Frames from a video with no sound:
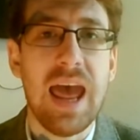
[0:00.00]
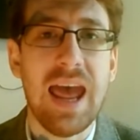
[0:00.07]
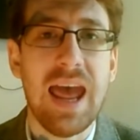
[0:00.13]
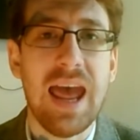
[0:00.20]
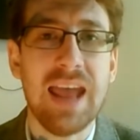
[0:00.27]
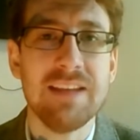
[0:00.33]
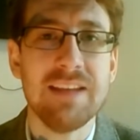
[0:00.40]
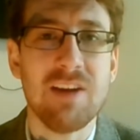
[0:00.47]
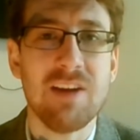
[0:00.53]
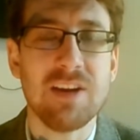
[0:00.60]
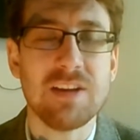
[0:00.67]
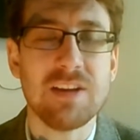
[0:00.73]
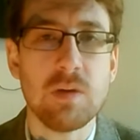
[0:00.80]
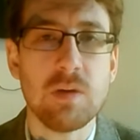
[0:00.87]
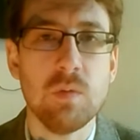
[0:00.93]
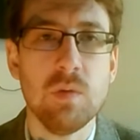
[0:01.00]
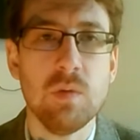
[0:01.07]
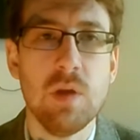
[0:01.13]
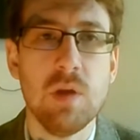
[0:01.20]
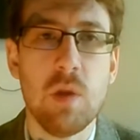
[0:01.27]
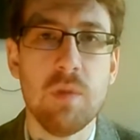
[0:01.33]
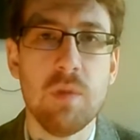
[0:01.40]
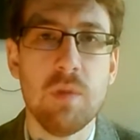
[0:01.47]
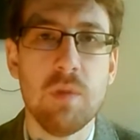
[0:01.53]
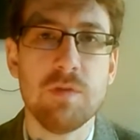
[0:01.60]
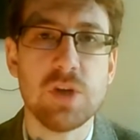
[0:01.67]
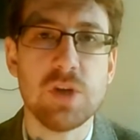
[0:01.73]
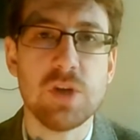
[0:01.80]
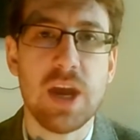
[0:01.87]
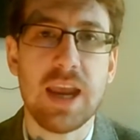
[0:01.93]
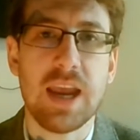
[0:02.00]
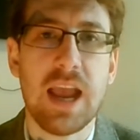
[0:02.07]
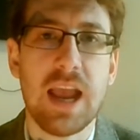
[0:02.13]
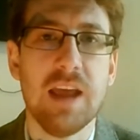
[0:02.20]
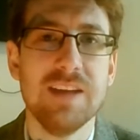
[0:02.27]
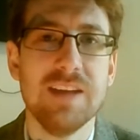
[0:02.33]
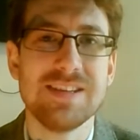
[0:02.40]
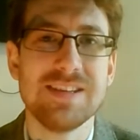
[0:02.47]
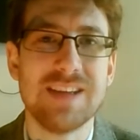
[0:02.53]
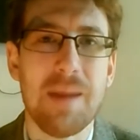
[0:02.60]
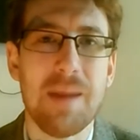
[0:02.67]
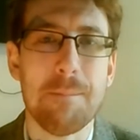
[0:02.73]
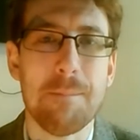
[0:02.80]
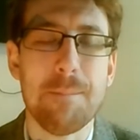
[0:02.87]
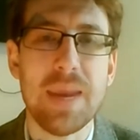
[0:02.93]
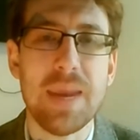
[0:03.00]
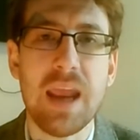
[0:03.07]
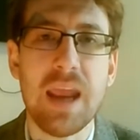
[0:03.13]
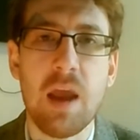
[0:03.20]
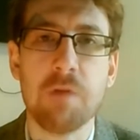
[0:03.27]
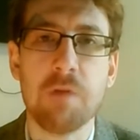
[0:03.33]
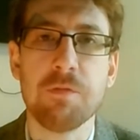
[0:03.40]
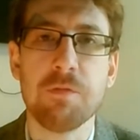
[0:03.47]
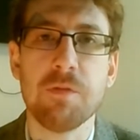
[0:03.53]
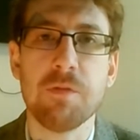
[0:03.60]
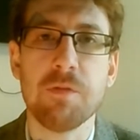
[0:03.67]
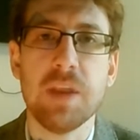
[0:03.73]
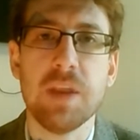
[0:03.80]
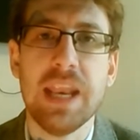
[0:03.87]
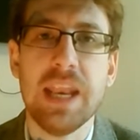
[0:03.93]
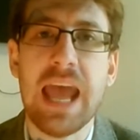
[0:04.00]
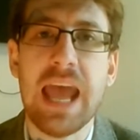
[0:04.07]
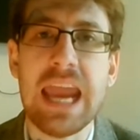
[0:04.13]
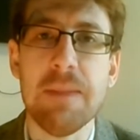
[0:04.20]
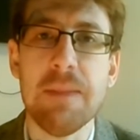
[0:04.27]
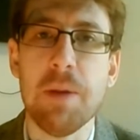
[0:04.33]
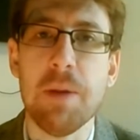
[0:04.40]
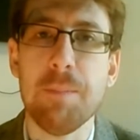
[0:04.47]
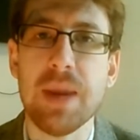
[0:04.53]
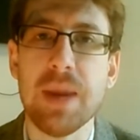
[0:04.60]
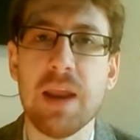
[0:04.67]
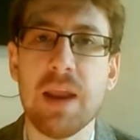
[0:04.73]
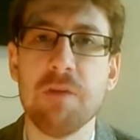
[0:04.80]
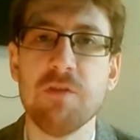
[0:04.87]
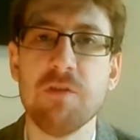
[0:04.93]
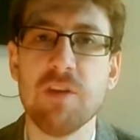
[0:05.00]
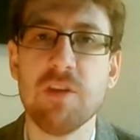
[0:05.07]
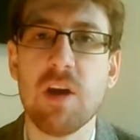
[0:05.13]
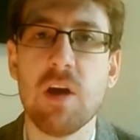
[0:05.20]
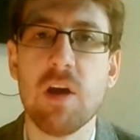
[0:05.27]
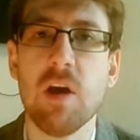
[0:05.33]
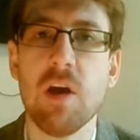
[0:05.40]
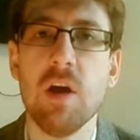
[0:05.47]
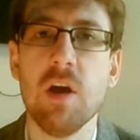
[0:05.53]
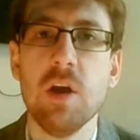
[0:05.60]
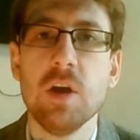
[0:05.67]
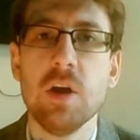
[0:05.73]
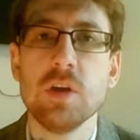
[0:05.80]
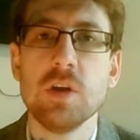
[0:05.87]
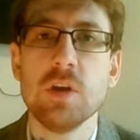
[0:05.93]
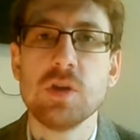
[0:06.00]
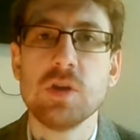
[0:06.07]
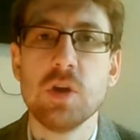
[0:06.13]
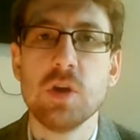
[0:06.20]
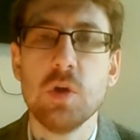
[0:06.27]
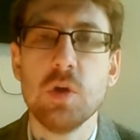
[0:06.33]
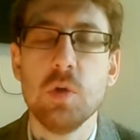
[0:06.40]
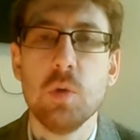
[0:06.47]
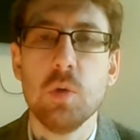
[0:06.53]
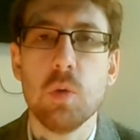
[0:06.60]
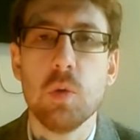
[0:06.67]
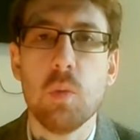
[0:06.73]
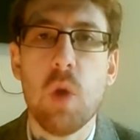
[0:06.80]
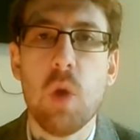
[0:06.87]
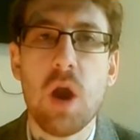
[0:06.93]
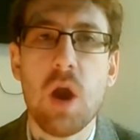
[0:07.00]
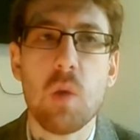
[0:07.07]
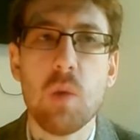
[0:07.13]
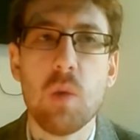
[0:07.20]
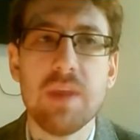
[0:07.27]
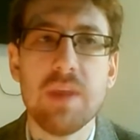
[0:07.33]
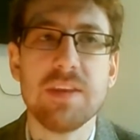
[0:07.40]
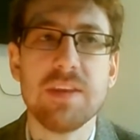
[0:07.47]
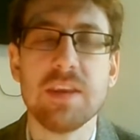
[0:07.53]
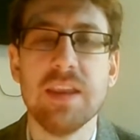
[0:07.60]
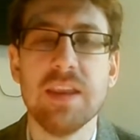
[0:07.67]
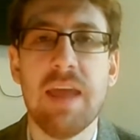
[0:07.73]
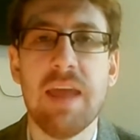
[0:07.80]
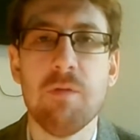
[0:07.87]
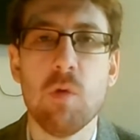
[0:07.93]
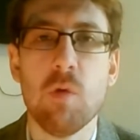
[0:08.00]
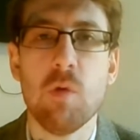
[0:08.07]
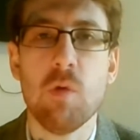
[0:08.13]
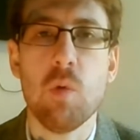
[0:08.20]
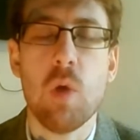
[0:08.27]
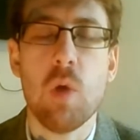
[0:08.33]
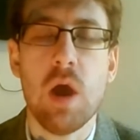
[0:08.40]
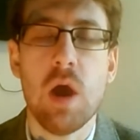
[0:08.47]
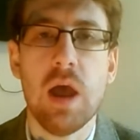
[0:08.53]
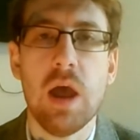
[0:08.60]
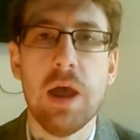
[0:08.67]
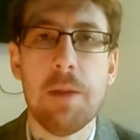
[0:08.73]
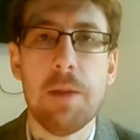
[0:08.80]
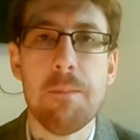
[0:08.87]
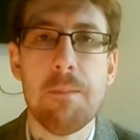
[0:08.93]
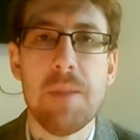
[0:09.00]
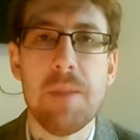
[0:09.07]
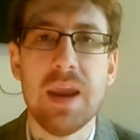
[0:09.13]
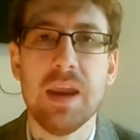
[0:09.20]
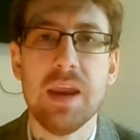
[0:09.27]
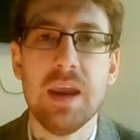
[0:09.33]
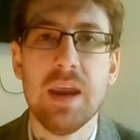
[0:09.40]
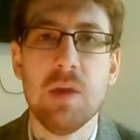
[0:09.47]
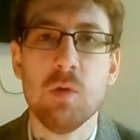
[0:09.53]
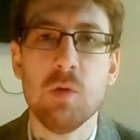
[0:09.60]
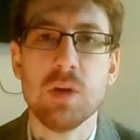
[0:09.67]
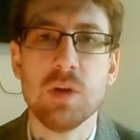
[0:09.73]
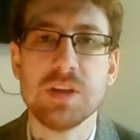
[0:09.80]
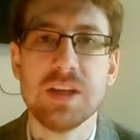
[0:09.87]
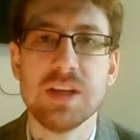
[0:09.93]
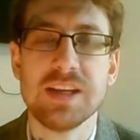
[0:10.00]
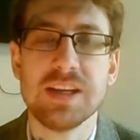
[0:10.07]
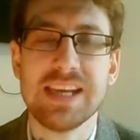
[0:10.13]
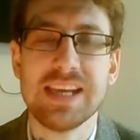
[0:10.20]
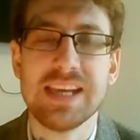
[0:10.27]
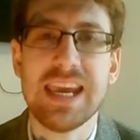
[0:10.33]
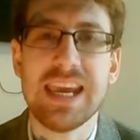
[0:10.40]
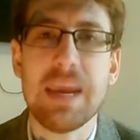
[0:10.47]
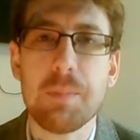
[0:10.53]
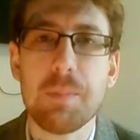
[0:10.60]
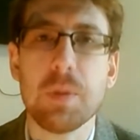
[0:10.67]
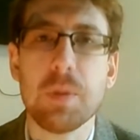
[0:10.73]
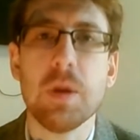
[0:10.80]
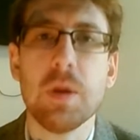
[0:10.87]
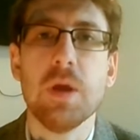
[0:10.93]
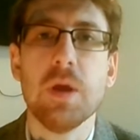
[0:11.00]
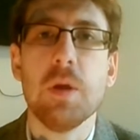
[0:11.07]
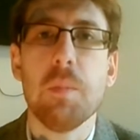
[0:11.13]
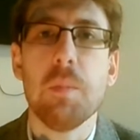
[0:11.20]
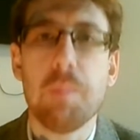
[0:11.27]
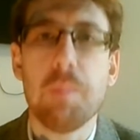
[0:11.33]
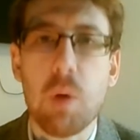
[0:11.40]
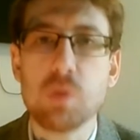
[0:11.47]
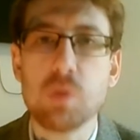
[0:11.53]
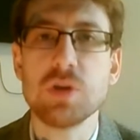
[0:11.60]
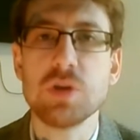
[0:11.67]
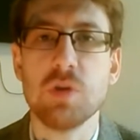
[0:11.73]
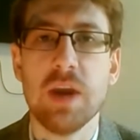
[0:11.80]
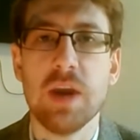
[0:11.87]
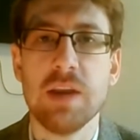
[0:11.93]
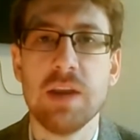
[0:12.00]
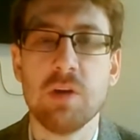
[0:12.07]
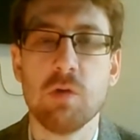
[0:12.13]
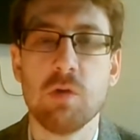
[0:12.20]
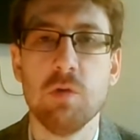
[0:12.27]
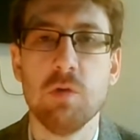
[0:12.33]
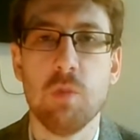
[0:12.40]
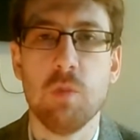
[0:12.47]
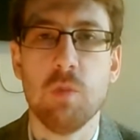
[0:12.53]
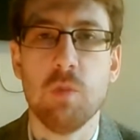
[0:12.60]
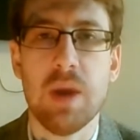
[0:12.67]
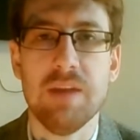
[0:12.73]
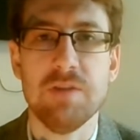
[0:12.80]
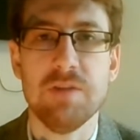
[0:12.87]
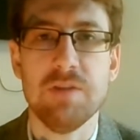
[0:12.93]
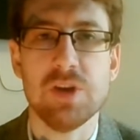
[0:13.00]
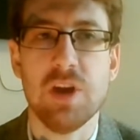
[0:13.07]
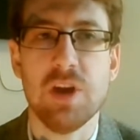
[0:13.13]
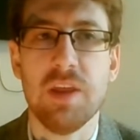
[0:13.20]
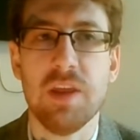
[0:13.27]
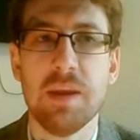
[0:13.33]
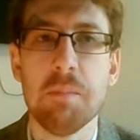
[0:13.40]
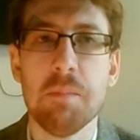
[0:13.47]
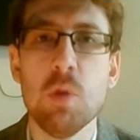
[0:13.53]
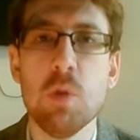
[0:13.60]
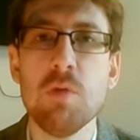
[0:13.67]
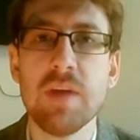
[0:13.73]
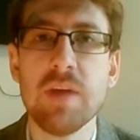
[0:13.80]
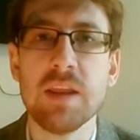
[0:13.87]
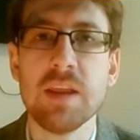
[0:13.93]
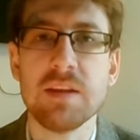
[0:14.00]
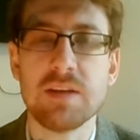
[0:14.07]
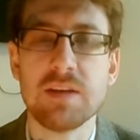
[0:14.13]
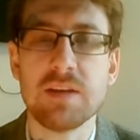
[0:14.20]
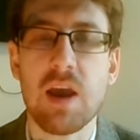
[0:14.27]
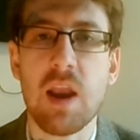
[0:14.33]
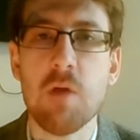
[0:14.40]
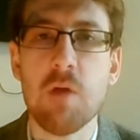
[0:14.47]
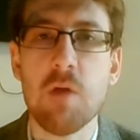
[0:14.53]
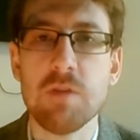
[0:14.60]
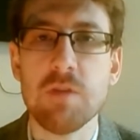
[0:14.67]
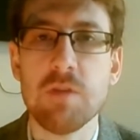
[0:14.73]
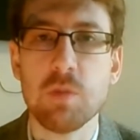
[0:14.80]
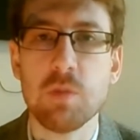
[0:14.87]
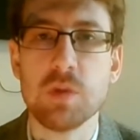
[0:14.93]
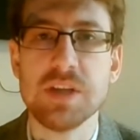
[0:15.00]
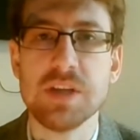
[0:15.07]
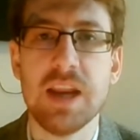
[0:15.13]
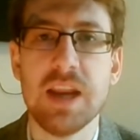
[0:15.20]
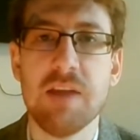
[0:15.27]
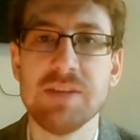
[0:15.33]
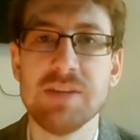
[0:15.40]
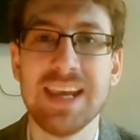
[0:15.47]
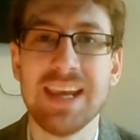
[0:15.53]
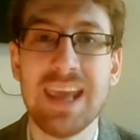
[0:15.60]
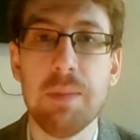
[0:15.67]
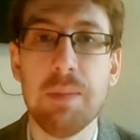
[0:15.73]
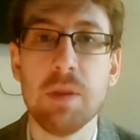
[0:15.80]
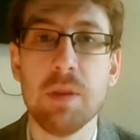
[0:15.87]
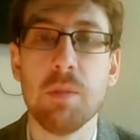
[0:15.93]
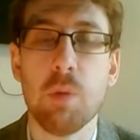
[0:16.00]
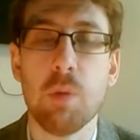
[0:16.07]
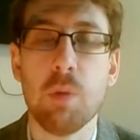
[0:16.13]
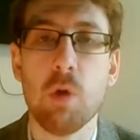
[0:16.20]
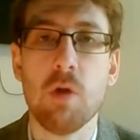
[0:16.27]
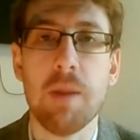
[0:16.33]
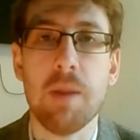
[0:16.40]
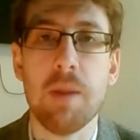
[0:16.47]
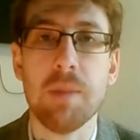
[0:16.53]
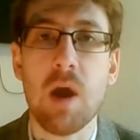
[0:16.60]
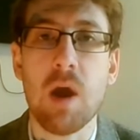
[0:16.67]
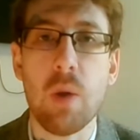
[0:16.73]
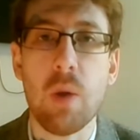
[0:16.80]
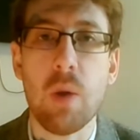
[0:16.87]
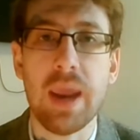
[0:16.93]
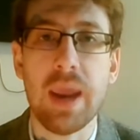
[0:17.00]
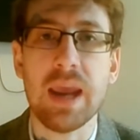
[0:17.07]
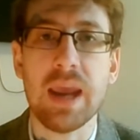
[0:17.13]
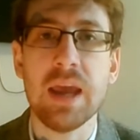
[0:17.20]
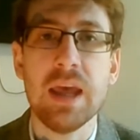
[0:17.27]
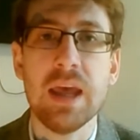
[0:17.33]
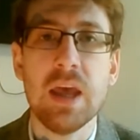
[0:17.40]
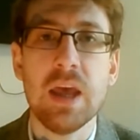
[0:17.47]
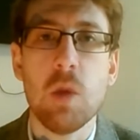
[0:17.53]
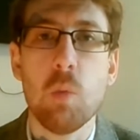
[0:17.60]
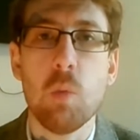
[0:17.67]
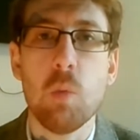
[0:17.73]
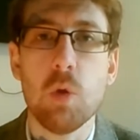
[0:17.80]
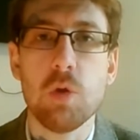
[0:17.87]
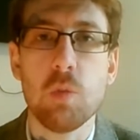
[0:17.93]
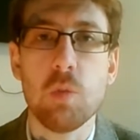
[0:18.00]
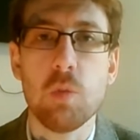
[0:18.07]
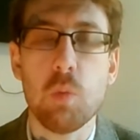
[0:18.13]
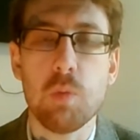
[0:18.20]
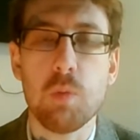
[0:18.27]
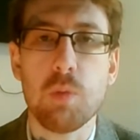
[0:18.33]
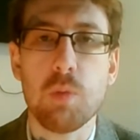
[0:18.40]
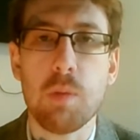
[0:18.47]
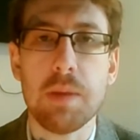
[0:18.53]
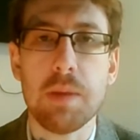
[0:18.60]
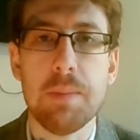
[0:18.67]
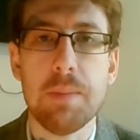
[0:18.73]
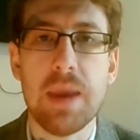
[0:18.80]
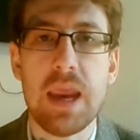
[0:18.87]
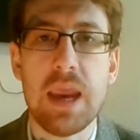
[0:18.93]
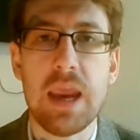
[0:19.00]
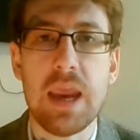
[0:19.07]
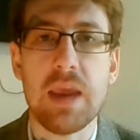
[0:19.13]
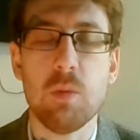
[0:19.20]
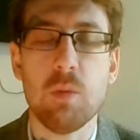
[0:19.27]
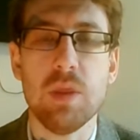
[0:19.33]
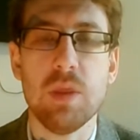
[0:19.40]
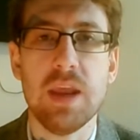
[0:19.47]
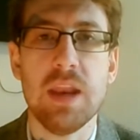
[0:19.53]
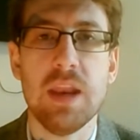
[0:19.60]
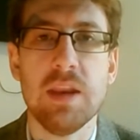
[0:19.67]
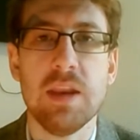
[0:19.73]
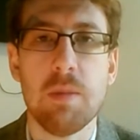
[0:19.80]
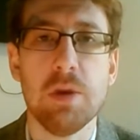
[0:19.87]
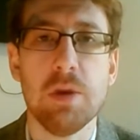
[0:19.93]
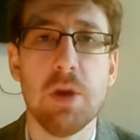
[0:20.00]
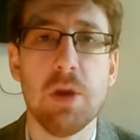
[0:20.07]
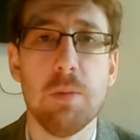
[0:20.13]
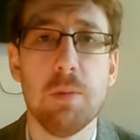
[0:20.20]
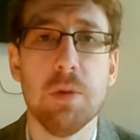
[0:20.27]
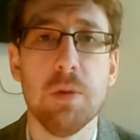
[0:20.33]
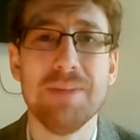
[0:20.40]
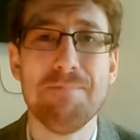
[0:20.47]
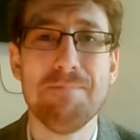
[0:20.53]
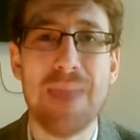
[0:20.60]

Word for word: And I don't know if Jack Gallagher's a big enough name and a big enough star to work with Neville um, in, in order to keep bolstering the cruiserweight division. I think moving the title over to Austin Aries and keeping the program going would would probably be within WWE's